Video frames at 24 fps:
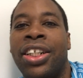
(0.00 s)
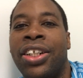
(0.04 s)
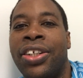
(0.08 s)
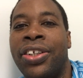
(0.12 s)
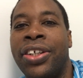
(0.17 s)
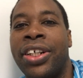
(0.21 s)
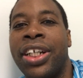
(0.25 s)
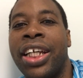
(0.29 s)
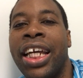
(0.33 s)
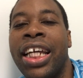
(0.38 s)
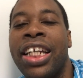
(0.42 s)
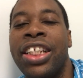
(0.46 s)

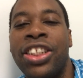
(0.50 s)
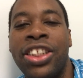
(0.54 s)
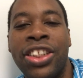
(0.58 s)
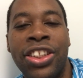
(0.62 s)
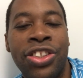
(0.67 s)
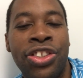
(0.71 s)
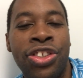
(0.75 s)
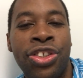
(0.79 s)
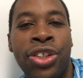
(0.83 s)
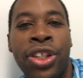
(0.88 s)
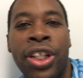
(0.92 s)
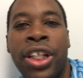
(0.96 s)
Okay,
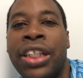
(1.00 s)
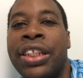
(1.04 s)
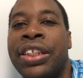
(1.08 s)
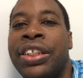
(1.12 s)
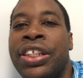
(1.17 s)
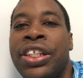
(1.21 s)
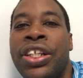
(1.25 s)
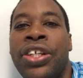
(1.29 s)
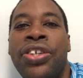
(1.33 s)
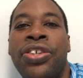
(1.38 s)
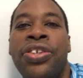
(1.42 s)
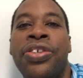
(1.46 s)
just
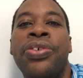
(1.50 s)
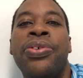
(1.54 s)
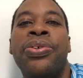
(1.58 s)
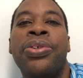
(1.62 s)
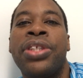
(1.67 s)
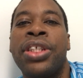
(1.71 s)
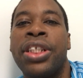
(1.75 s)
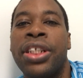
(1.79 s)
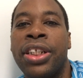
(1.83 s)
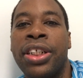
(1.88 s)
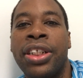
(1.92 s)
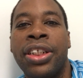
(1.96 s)
continue
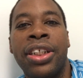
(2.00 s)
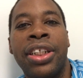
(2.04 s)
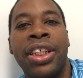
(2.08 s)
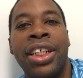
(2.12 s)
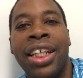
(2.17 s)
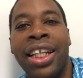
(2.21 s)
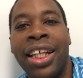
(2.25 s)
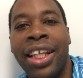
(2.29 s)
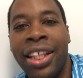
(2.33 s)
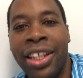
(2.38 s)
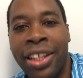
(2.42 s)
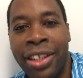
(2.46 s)
to
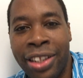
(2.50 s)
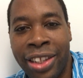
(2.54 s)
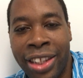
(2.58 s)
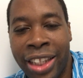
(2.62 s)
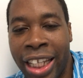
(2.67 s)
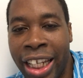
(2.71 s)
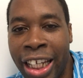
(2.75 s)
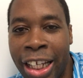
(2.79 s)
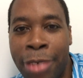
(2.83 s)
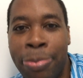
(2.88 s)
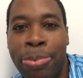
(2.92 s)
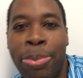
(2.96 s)

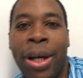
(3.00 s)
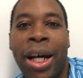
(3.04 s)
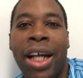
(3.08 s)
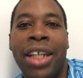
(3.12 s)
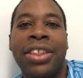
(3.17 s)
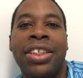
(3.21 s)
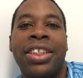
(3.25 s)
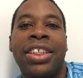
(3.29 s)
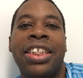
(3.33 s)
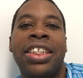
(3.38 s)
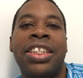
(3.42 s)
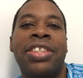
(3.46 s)
think
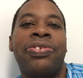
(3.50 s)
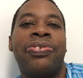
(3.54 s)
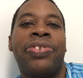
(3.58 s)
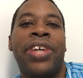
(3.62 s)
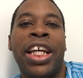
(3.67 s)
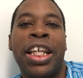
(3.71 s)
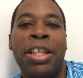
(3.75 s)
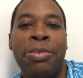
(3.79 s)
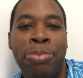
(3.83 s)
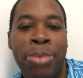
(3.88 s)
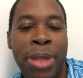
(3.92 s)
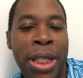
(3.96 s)
positive
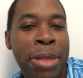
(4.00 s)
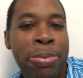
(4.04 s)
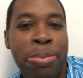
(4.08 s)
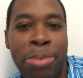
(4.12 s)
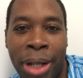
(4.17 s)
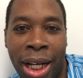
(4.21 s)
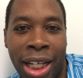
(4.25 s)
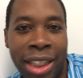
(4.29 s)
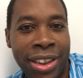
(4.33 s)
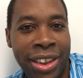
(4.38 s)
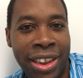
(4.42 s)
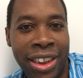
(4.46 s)
and be
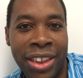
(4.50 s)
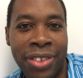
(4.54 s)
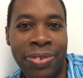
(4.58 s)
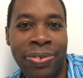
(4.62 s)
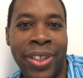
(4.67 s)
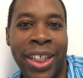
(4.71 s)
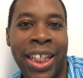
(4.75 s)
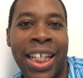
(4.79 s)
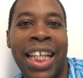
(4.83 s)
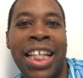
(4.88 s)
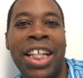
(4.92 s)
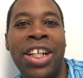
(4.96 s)
positive.
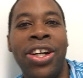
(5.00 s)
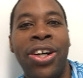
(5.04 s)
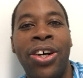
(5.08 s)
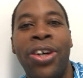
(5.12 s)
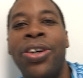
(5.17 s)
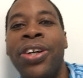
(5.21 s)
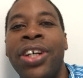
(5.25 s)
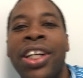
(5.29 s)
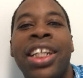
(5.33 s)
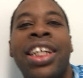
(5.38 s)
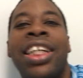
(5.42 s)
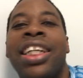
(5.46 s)
And I
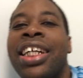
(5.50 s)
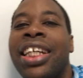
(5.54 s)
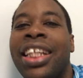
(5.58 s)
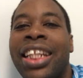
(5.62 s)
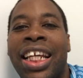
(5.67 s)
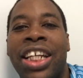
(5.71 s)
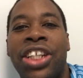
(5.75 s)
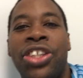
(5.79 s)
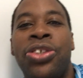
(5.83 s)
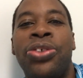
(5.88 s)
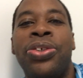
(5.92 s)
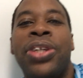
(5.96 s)
know
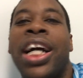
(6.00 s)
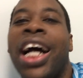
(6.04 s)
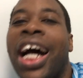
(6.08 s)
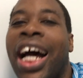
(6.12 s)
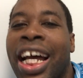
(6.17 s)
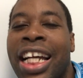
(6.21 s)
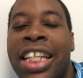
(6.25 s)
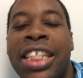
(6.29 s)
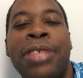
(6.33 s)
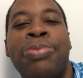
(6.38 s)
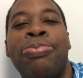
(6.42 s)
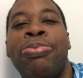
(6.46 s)
that you
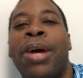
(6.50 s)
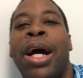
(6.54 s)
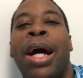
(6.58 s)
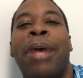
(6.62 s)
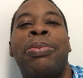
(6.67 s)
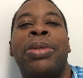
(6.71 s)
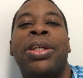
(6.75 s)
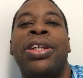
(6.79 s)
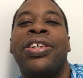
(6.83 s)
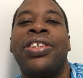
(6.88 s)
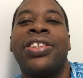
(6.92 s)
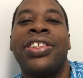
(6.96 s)
guys
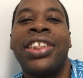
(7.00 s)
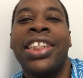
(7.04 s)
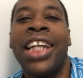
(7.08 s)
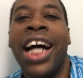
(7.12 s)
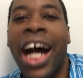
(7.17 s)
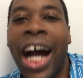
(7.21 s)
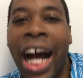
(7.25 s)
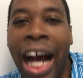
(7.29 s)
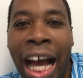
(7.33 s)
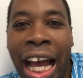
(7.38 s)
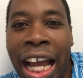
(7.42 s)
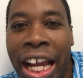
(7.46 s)
probably are
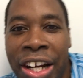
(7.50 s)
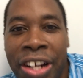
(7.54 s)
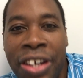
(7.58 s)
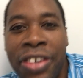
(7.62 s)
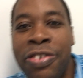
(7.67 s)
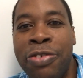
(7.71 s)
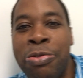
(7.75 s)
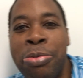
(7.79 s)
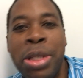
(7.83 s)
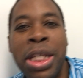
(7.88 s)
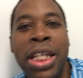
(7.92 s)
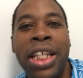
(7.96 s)
tired
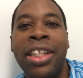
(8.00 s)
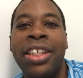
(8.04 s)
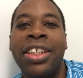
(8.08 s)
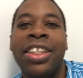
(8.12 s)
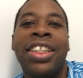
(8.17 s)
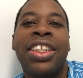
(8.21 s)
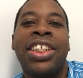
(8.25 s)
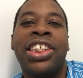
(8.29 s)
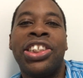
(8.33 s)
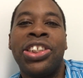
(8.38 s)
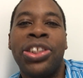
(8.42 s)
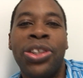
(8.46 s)
of me
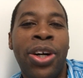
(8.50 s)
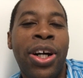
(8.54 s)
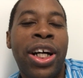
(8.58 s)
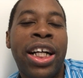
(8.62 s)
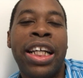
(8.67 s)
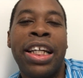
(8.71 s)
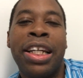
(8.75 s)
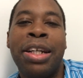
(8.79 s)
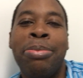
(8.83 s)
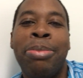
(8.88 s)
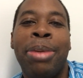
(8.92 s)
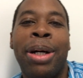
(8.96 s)

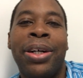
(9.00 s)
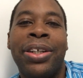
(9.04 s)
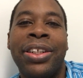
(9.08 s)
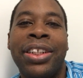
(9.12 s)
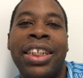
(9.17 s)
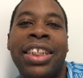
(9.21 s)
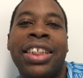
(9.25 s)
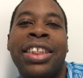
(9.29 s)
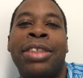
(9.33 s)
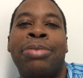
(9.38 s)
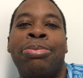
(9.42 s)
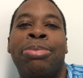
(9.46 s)
talking about
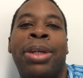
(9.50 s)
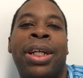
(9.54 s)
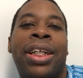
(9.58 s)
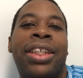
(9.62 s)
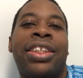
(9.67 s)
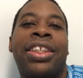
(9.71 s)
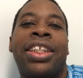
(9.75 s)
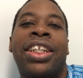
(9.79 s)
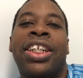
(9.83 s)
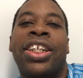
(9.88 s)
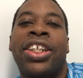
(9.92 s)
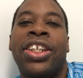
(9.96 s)
this,
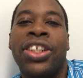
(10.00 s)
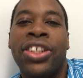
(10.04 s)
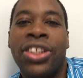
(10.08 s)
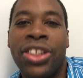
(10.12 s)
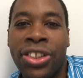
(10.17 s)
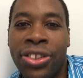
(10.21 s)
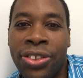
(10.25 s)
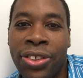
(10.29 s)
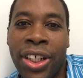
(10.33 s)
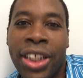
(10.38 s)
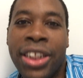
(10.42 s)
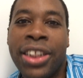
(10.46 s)
but
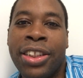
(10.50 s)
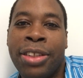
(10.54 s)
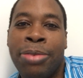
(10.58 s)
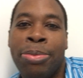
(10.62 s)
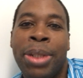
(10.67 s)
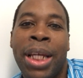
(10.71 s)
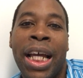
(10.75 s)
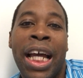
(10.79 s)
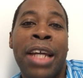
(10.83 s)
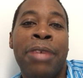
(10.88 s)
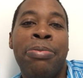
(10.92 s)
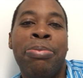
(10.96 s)
trust
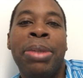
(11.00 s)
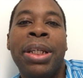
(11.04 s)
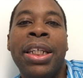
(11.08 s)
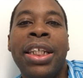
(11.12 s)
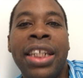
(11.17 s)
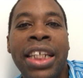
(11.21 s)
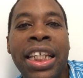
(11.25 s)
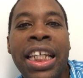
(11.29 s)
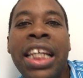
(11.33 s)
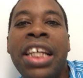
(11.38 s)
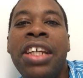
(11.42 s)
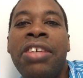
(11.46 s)
me, I
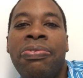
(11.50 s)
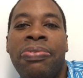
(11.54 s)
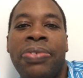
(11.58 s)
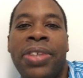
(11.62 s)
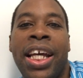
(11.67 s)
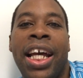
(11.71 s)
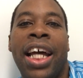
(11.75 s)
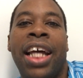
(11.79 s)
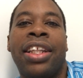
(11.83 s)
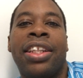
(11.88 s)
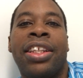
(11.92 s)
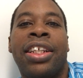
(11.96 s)
believe
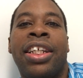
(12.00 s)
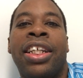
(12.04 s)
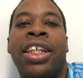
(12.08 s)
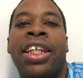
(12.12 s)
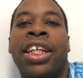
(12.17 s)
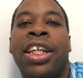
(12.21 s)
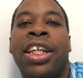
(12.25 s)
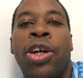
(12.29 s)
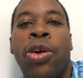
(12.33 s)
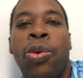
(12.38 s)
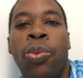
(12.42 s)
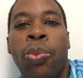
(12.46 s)
that
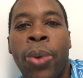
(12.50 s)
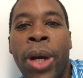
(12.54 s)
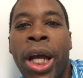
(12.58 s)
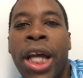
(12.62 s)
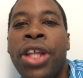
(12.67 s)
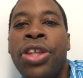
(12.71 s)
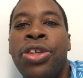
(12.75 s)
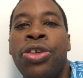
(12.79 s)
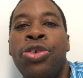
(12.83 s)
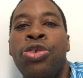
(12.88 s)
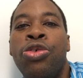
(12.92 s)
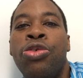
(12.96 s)

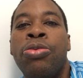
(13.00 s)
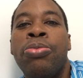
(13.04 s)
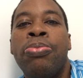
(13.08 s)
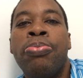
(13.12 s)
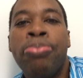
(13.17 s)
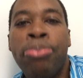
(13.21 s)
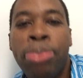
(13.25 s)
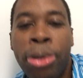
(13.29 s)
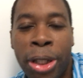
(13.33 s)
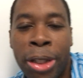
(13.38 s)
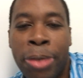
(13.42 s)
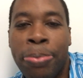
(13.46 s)
when you
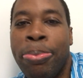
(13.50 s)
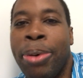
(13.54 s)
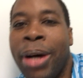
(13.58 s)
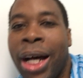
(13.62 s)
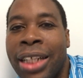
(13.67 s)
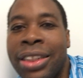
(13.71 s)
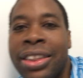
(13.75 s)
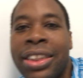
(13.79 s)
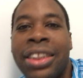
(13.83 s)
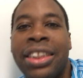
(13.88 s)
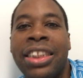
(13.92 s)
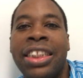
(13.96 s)
put
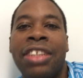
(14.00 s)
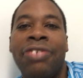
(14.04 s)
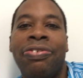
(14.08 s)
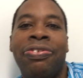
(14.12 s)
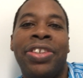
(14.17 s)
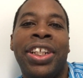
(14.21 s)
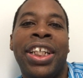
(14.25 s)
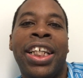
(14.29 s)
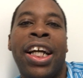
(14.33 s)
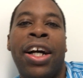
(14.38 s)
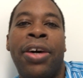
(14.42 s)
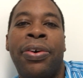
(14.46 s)

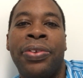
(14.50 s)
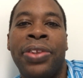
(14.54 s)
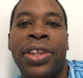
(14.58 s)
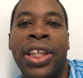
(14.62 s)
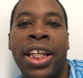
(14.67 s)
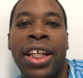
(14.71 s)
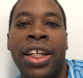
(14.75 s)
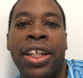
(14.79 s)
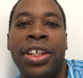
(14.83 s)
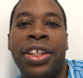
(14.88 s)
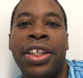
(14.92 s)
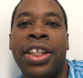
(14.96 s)
positivity out
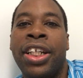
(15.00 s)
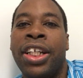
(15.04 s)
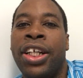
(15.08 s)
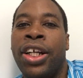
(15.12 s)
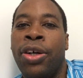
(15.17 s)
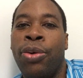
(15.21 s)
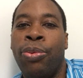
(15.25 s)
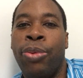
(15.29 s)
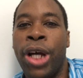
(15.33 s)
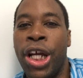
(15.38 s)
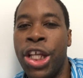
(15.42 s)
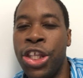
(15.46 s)
there,
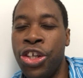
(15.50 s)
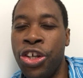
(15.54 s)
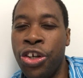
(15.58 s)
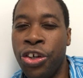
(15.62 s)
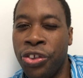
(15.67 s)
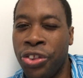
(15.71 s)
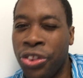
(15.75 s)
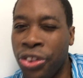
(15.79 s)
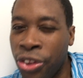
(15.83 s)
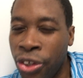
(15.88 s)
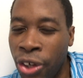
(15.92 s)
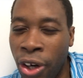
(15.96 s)
when your
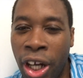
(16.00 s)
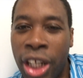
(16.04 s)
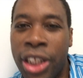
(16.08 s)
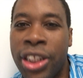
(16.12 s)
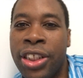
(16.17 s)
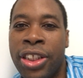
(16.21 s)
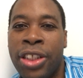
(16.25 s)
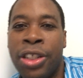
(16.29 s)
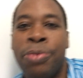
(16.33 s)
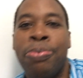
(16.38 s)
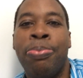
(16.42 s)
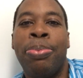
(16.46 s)

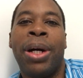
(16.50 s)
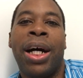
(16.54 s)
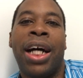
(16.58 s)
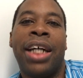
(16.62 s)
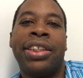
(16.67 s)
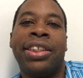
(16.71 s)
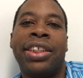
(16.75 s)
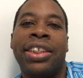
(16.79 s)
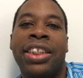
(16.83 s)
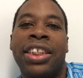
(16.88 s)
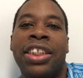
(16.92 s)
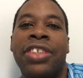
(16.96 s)
thoughts are
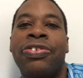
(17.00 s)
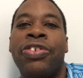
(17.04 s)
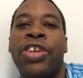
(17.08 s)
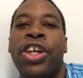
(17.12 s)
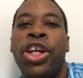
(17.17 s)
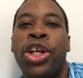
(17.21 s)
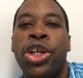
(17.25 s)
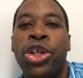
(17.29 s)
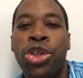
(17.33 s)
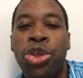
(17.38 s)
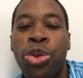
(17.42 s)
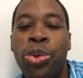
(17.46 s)
positive,
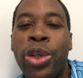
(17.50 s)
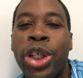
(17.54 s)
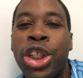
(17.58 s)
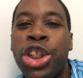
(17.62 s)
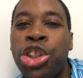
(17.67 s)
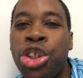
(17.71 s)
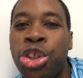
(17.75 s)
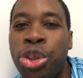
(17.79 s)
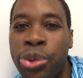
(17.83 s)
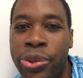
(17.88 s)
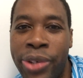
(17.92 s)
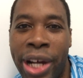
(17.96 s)
you
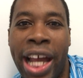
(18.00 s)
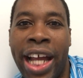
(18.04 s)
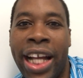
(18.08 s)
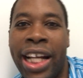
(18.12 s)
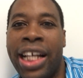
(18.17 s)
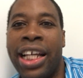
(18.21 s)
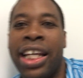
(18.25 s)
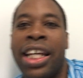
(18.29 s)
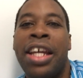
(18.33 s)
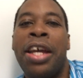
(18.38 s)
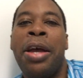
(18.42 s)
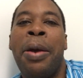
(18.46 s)

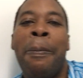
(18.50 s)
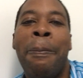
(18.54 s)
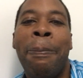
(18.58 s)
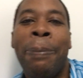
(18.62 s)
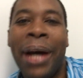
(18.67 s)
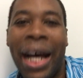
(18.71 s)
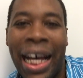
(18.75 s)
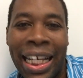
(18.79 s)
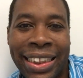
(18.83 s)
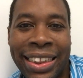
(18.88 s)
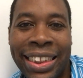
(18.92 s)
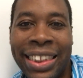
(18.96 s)
attract
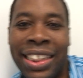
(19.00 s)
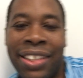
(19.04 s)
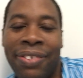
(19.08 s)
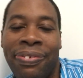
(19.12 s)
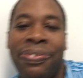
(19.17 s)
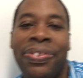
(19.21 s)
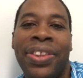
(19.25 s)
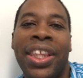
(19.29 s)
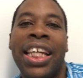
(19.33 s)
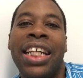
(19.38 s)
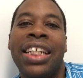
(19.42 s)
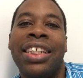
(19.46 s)
positive
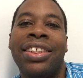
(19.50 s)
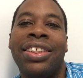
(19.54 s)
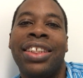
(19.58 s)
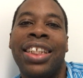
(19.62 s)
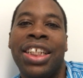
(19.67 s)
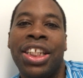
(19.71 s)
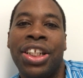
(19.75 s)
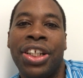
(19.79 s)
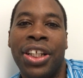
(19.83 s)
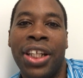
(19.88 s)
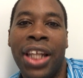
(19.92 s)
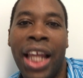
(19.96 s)
things
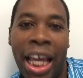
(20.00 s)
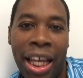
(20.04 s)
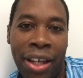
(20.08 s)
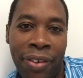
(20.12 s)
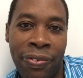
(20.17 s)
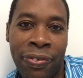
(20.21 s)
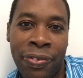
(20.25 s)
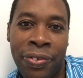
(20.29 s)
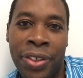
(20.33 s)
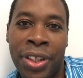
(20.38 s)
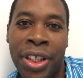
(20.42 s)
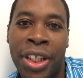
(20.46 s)
in your
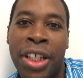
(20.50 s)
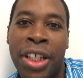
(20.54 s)
life.